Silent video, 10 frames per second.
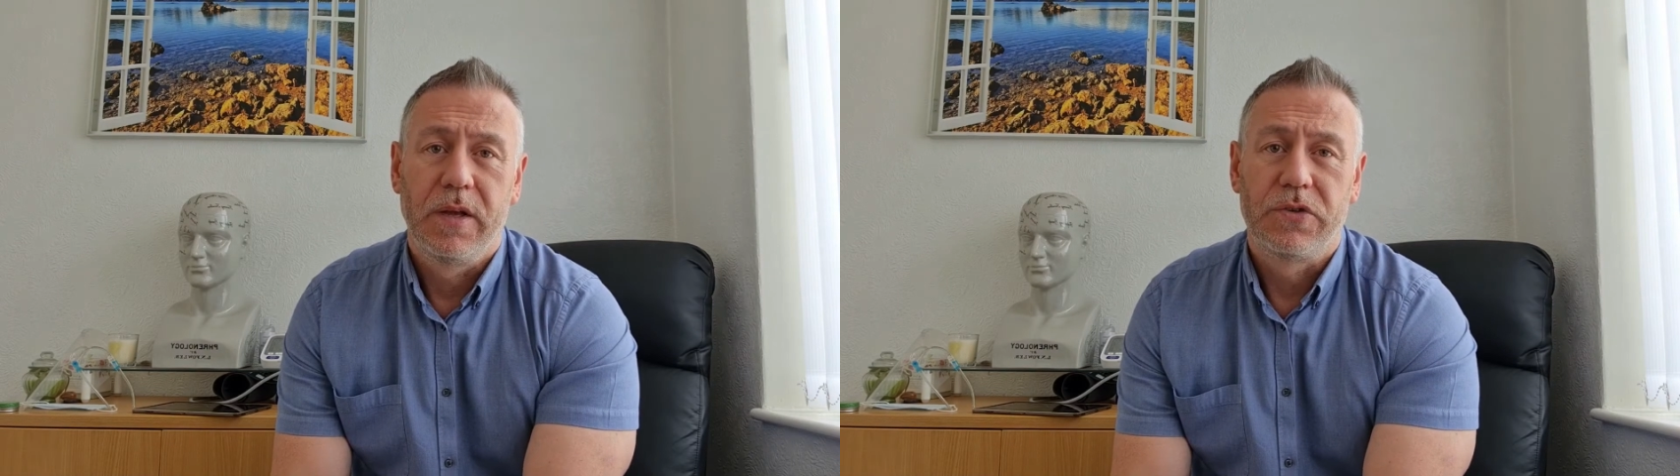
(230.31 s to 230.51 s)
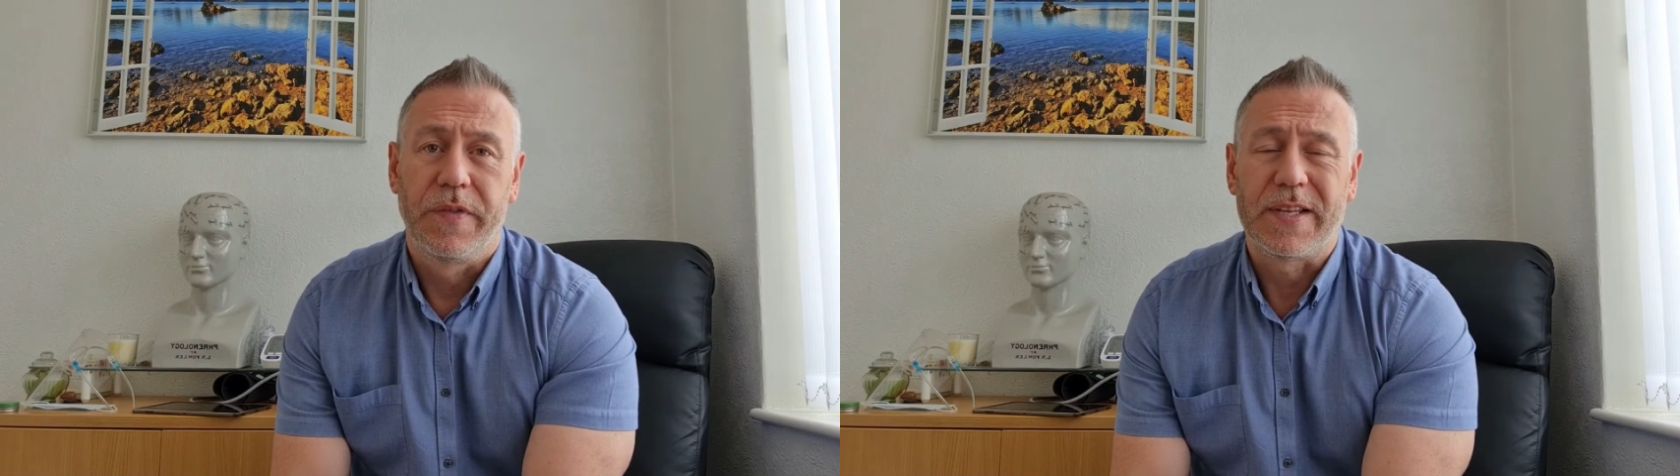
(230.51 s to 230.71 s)

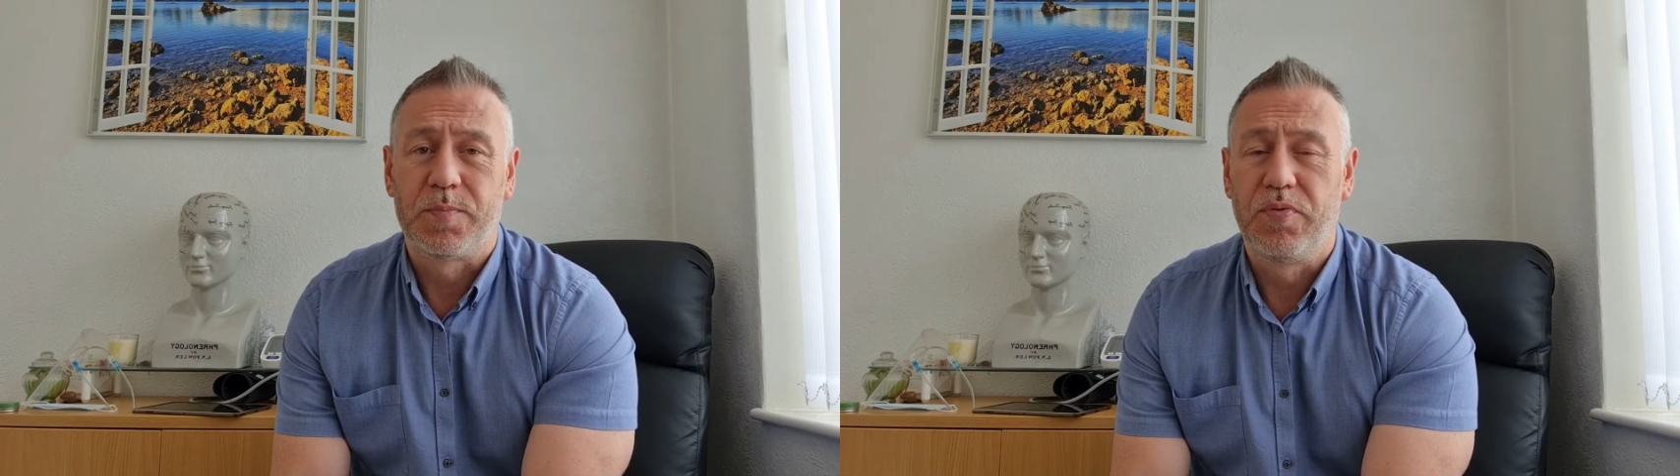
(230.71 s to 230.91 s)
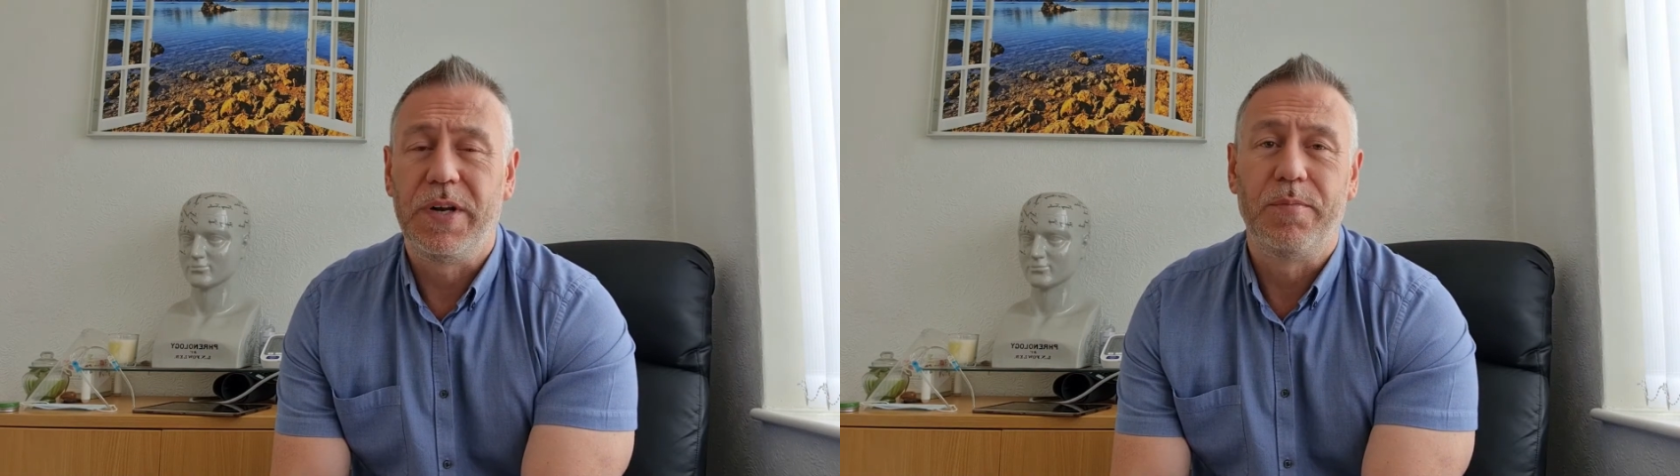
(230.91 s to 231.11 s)
So that's
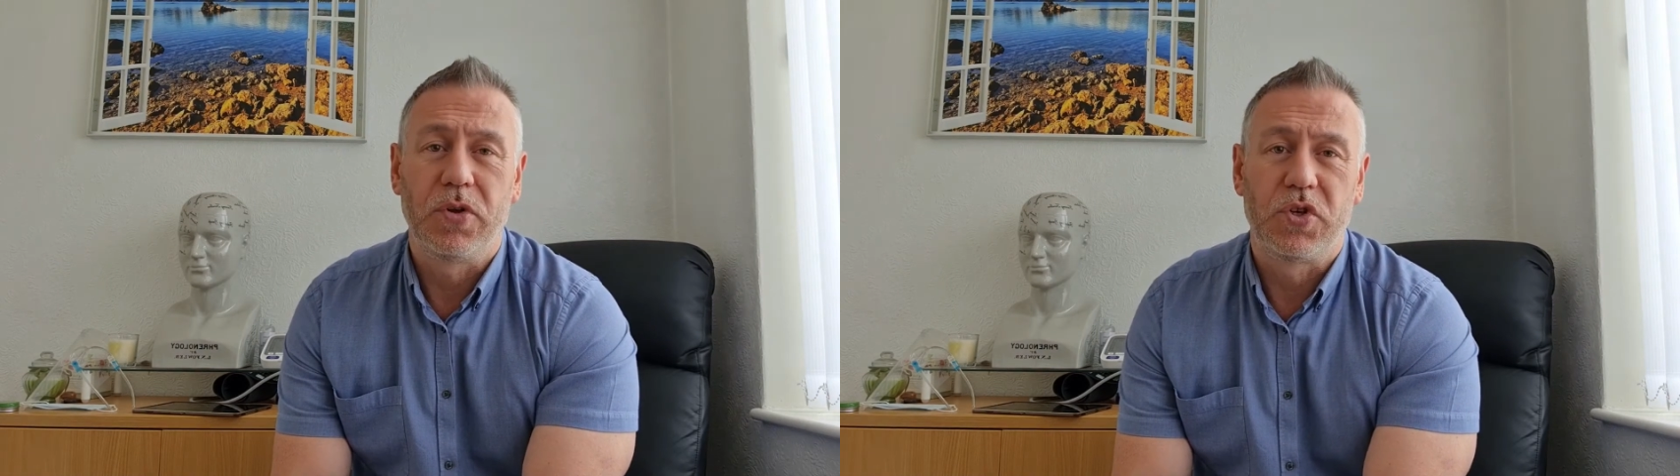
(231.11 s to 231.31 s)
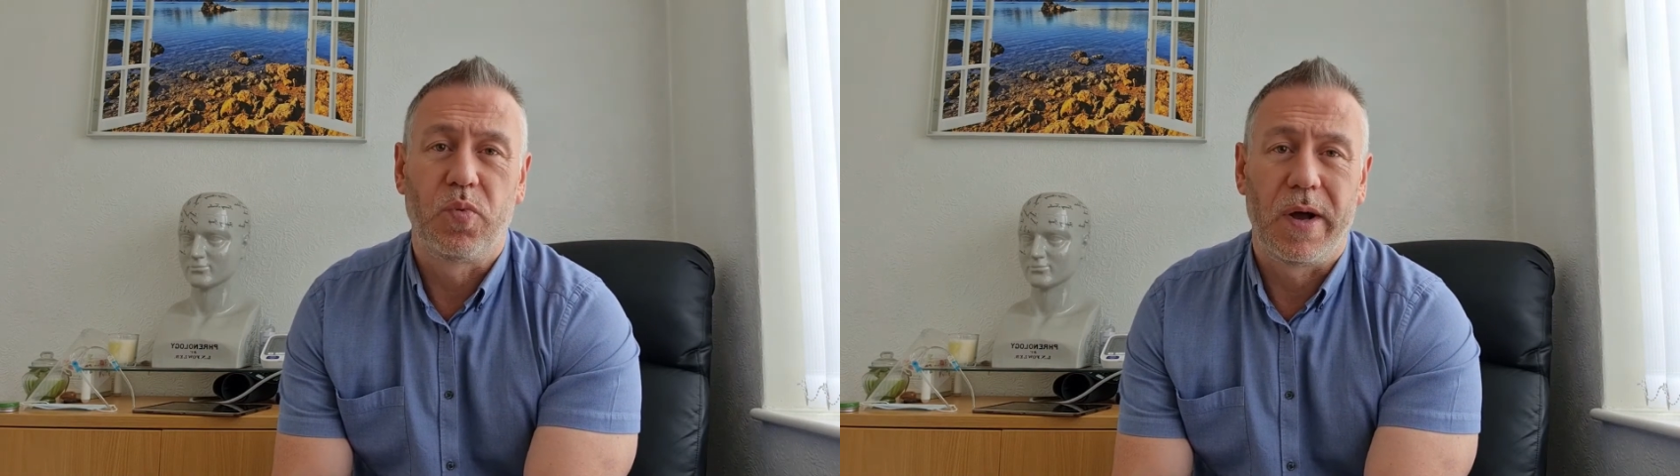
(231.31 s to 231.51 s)
pretty
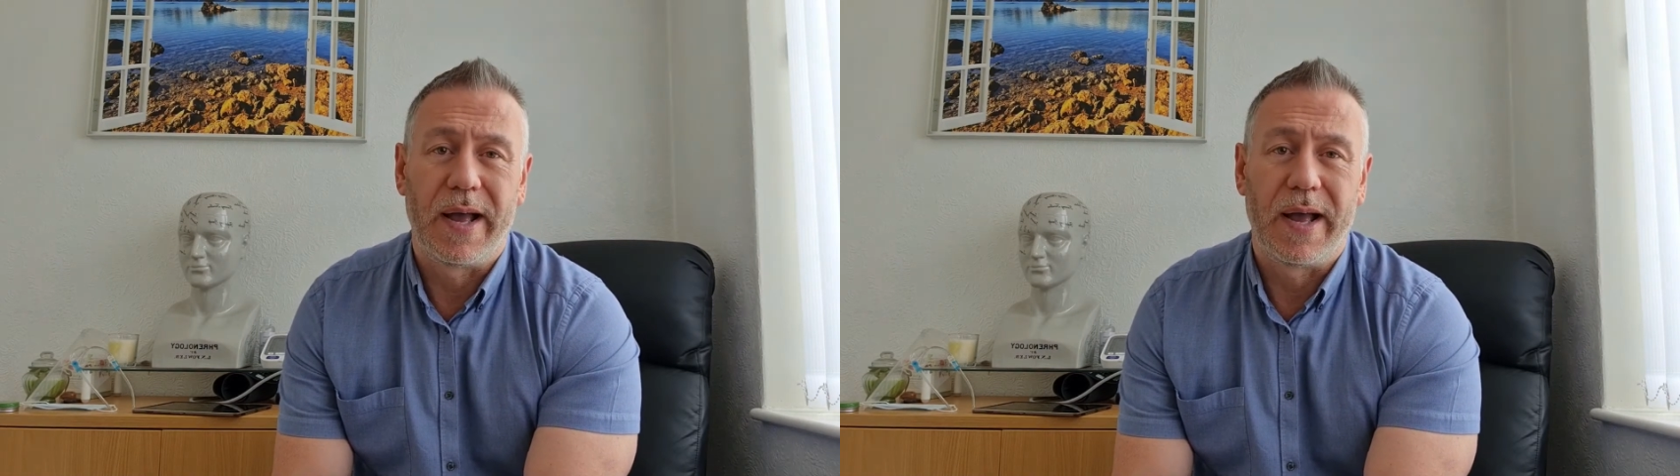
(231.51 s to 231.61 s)
much what